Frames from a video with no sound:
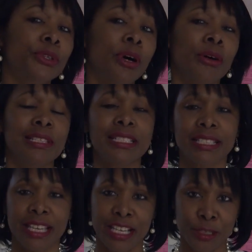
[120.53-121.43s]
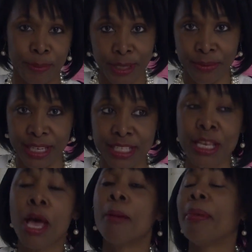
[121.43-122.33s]
holistic experience
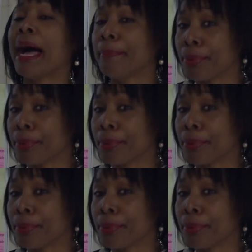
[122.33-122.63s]
by